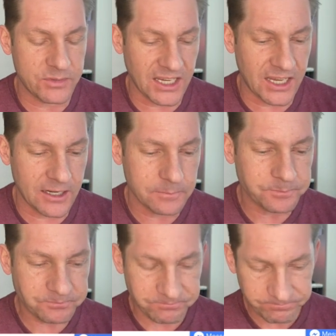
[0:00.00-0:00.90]
in,
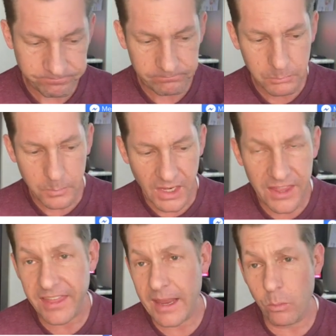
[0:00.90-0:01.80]

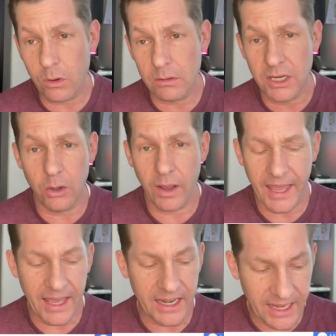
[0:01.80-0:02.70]
they will go
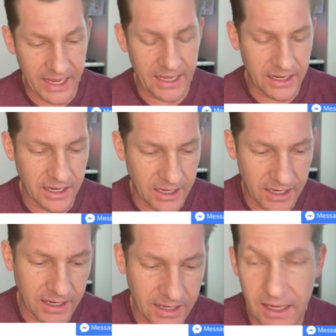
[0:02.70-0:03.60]
ahead
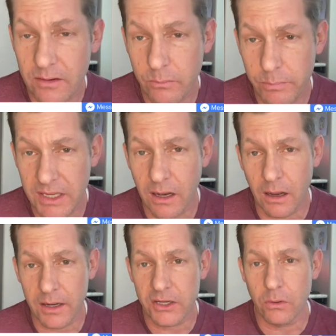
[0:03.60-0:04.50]
and be
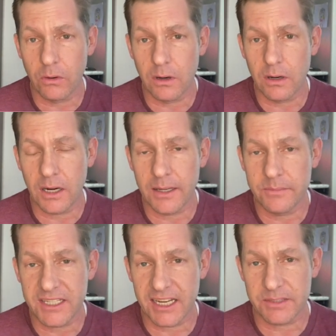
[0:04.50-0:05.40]
on your
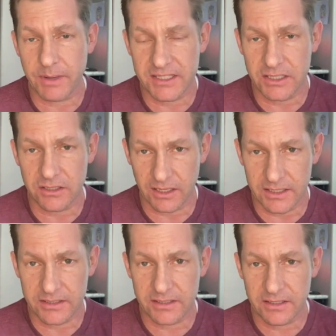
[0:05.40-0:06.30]
text message
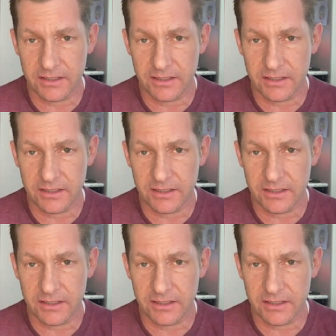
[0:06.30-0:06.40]
list.